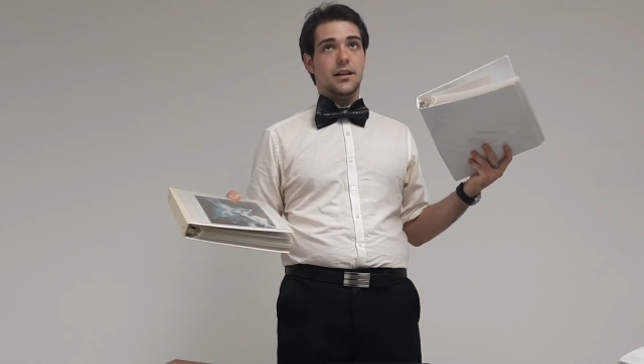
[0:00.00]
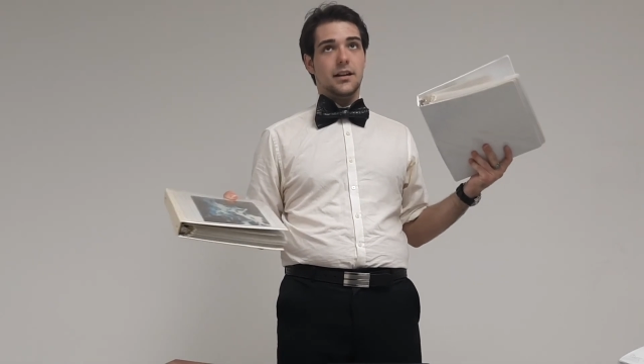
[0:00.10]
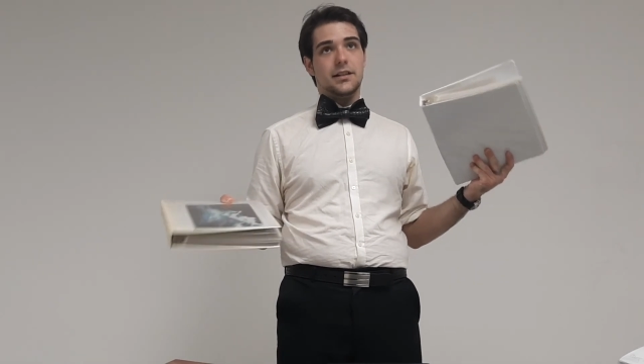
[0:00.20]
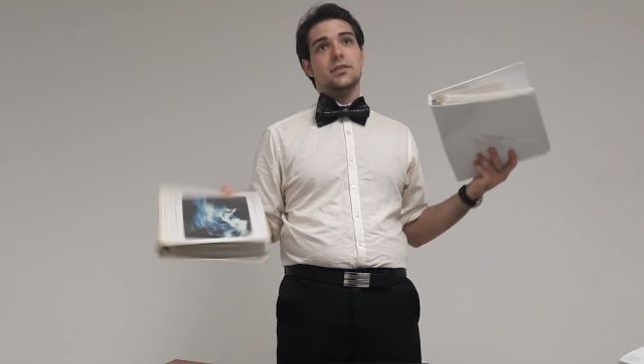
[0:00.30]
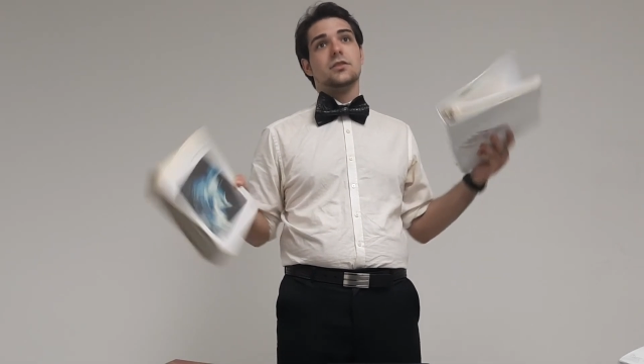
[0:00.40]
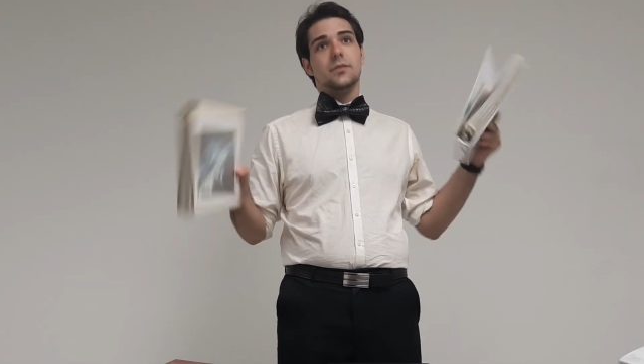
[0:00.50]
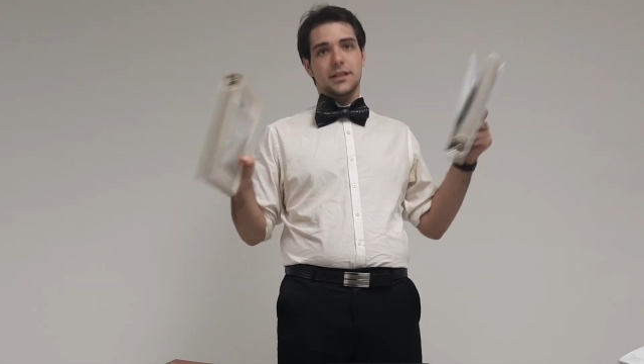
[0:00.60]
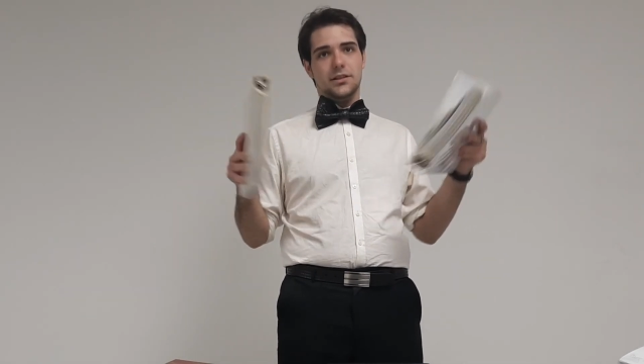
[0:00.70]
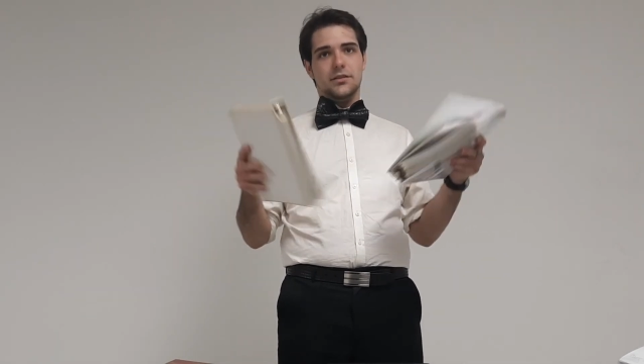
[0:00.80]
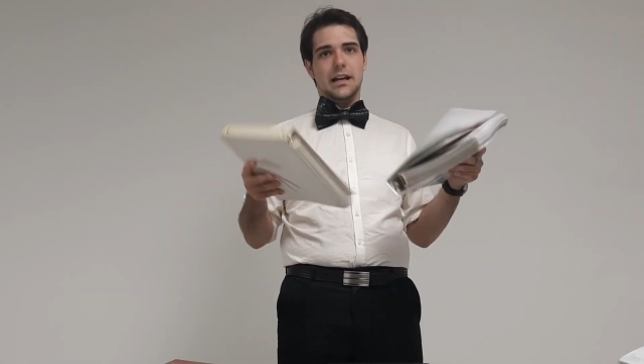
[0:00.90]
Because there's
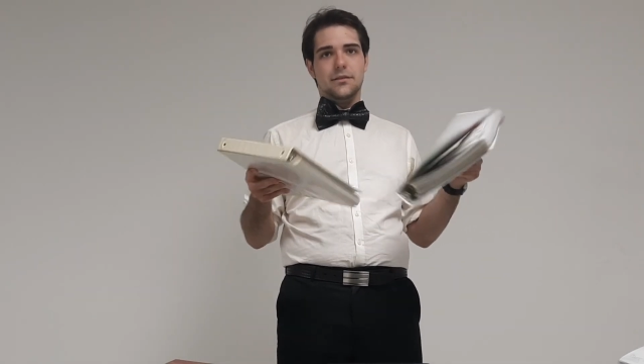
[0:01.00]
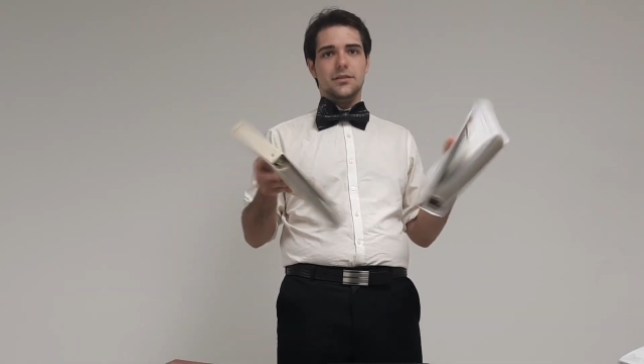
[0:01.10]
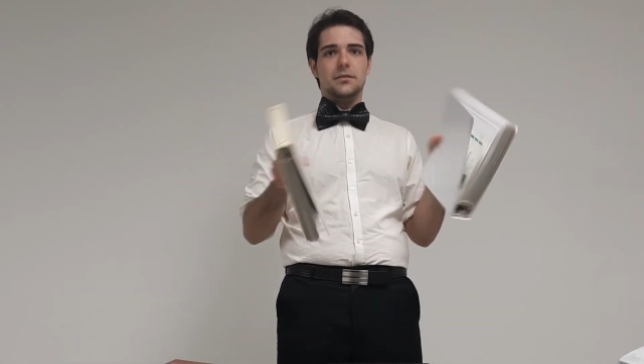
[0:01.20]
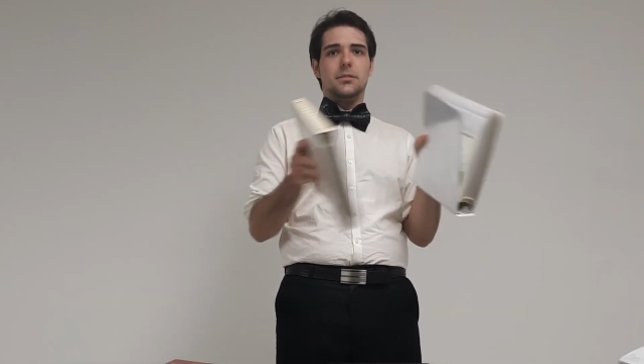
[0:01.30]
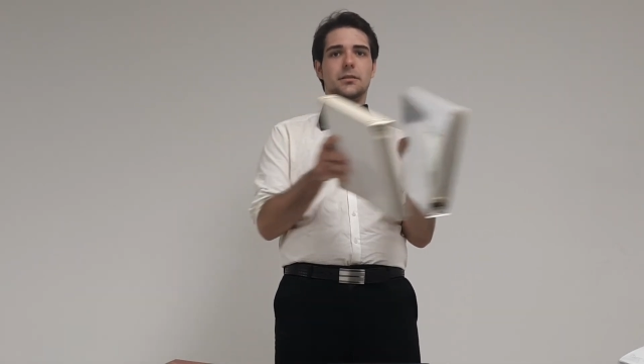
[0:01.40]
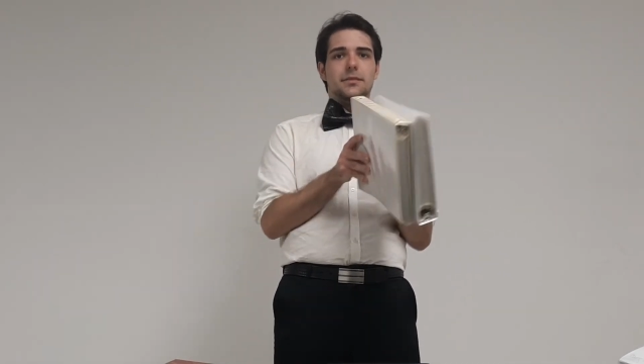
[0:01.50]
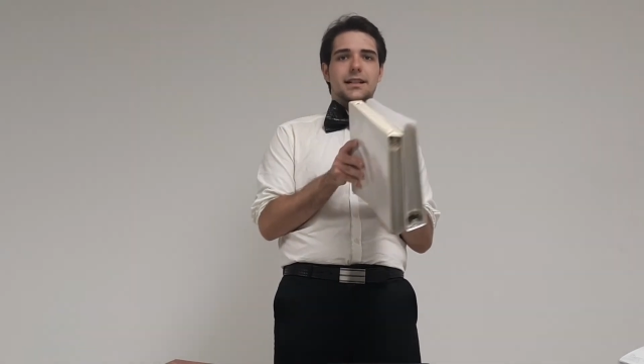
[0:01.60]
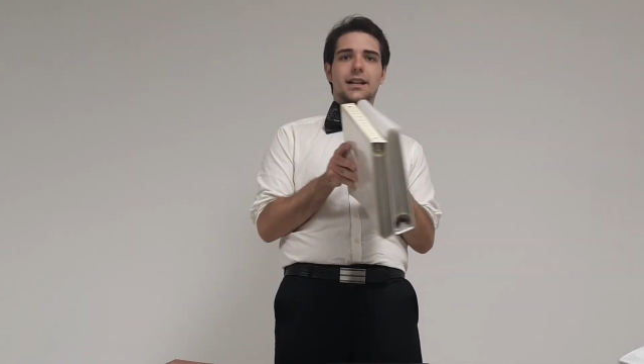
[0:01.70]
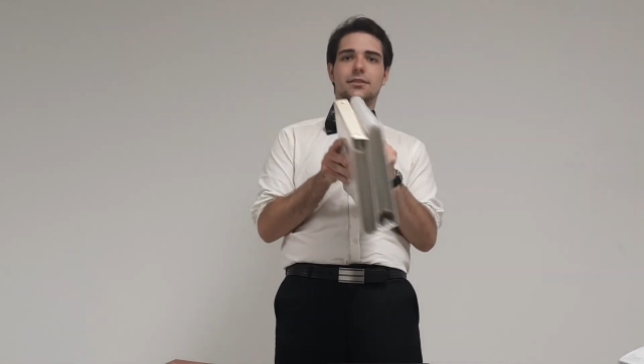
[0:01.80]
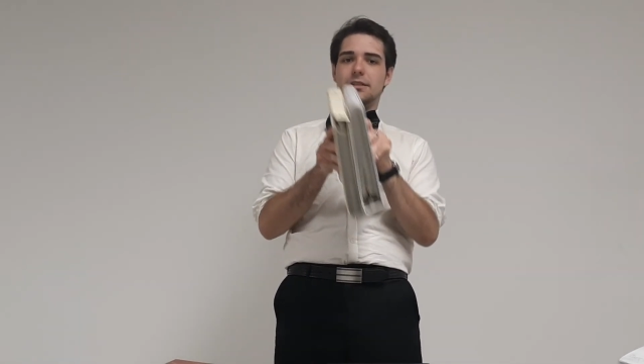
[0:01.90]
22 chapters, you put it
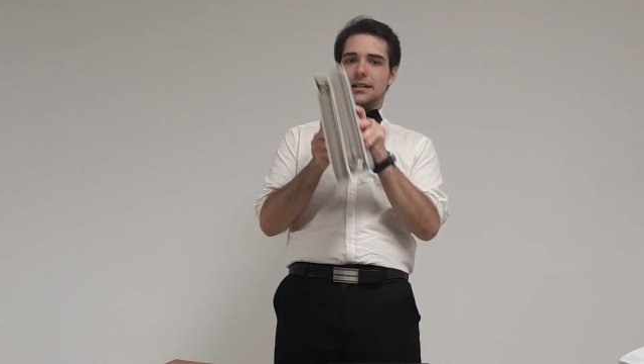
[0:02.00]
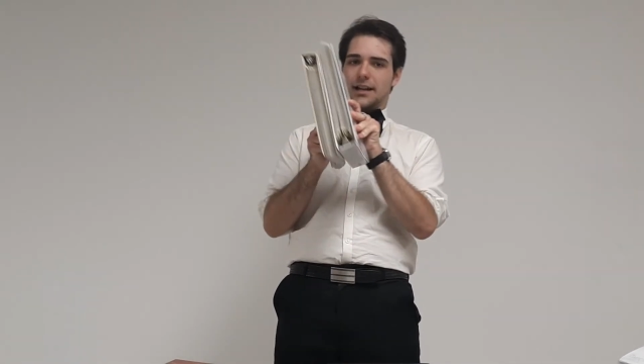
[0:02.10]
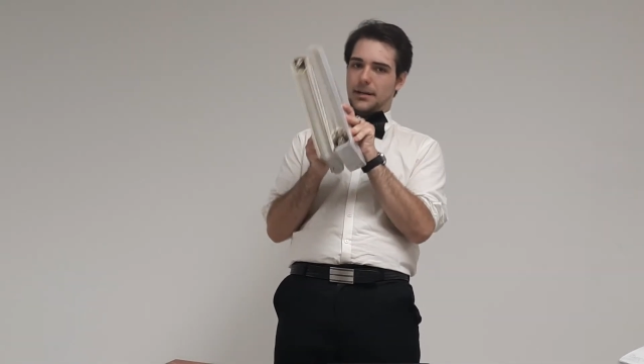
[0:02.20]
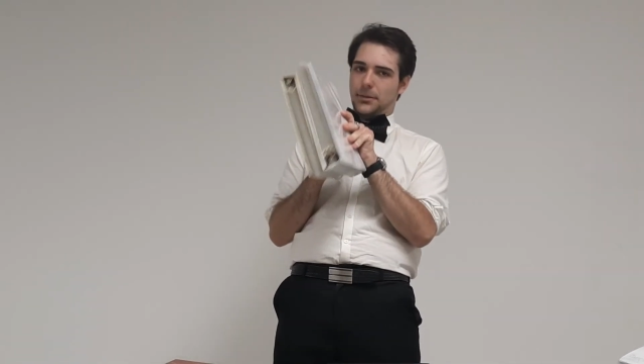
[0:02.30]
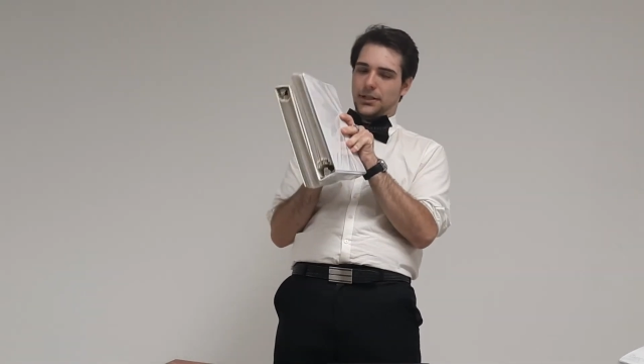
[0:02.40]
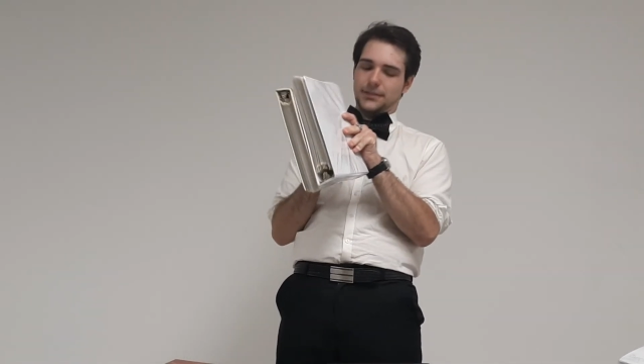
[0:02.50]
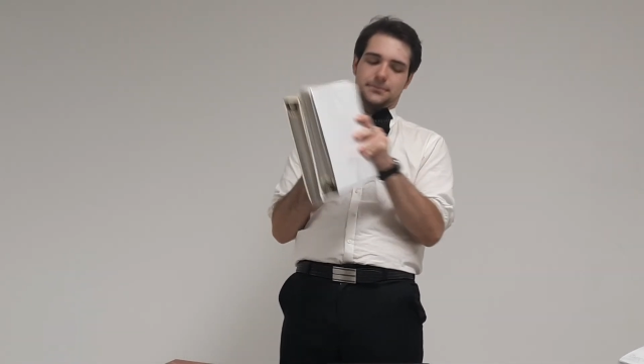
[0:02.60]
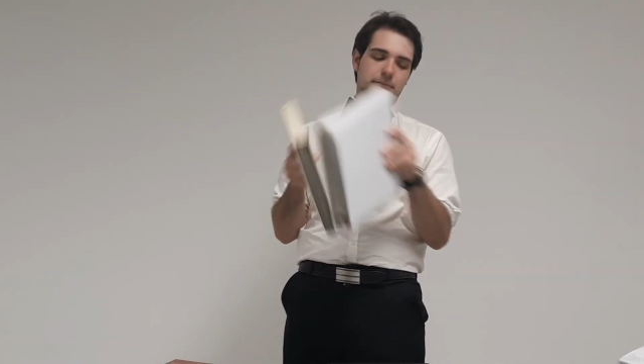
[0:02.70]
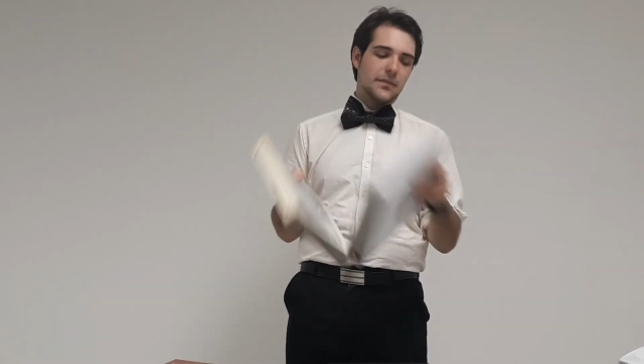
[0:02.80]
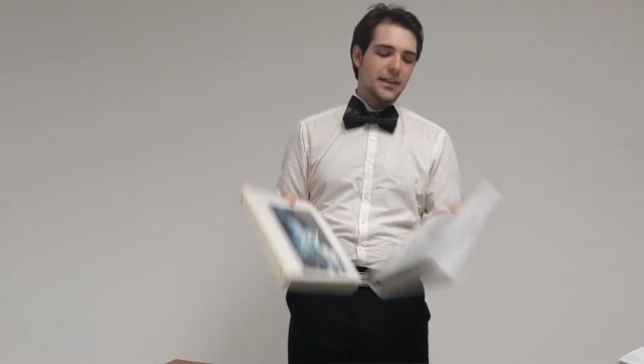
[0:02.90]
together and you got a book.
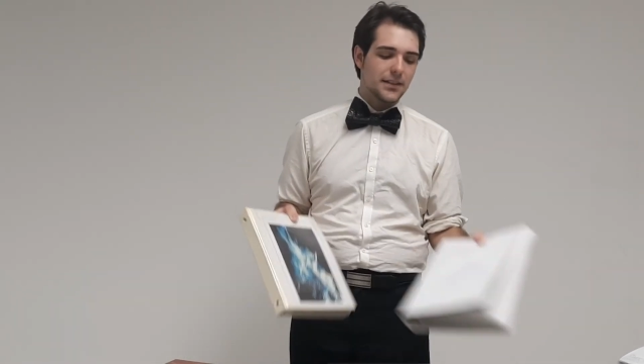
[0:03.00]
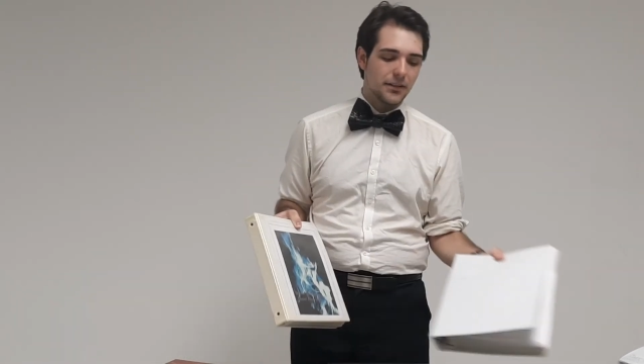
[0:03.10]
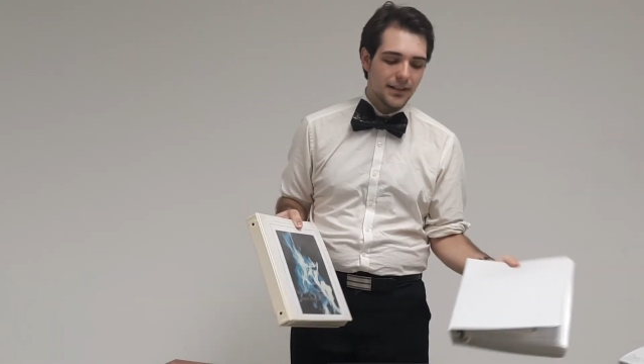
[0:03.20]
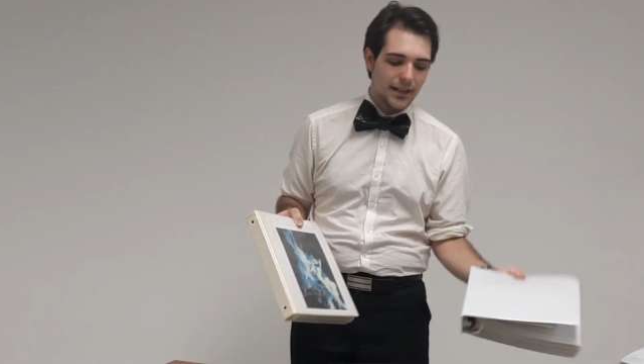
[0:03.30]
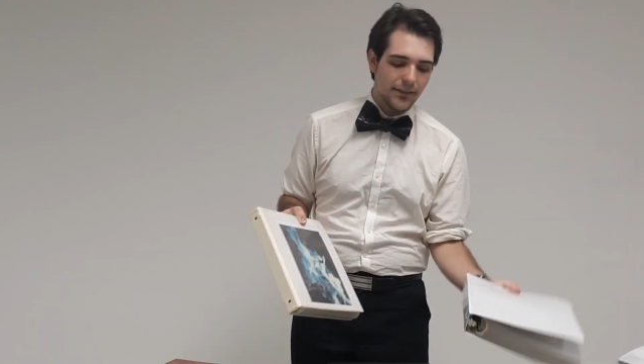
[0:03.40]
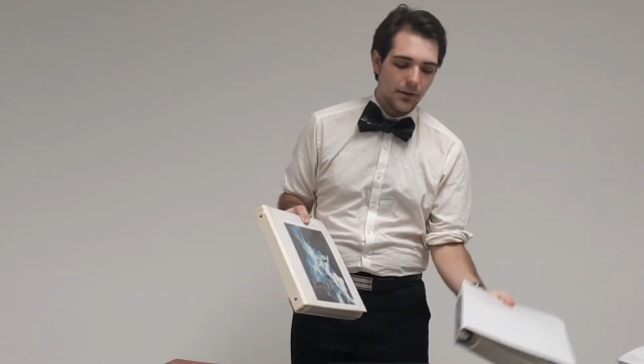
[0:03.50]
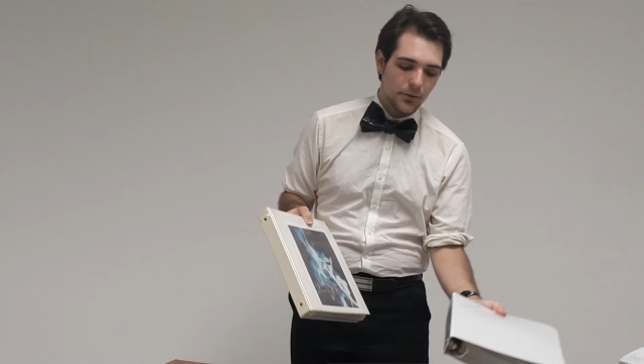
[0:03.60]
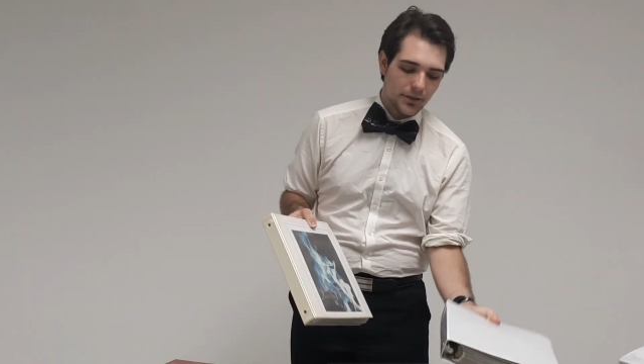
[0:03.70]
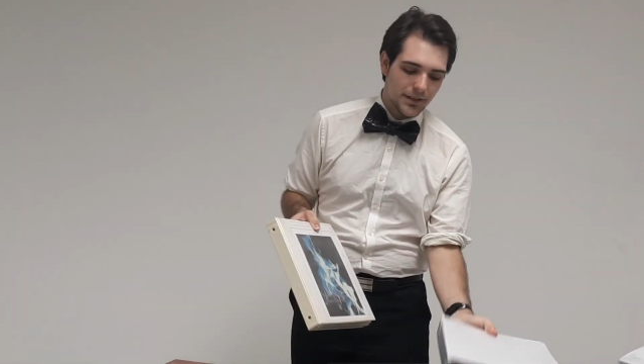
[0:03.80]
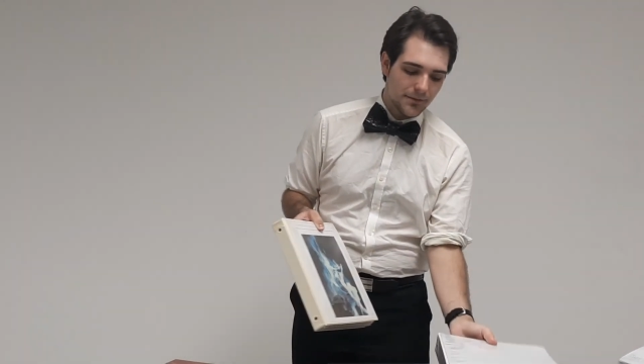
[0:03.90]
So that's how that
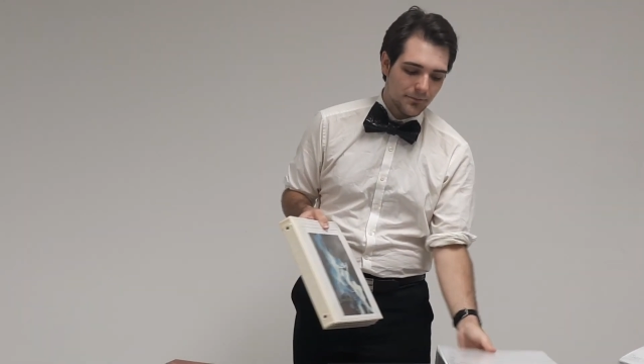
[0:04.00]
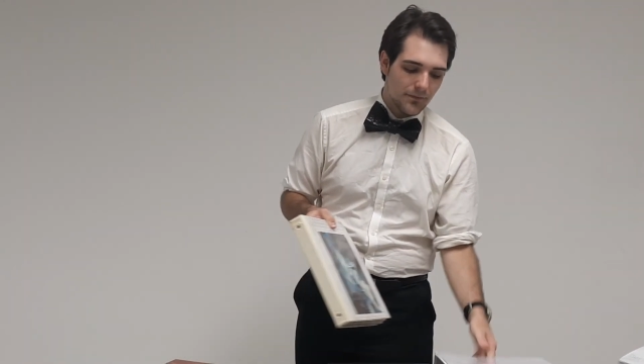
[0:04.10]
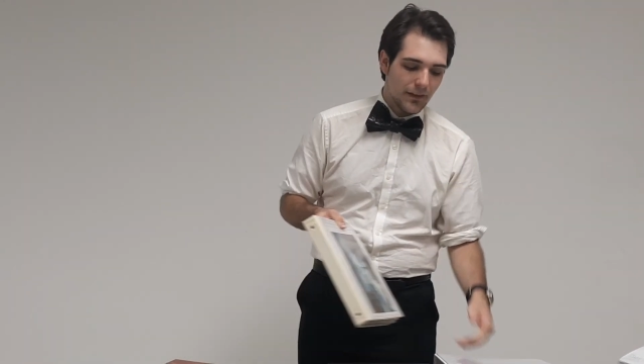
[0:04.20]
works.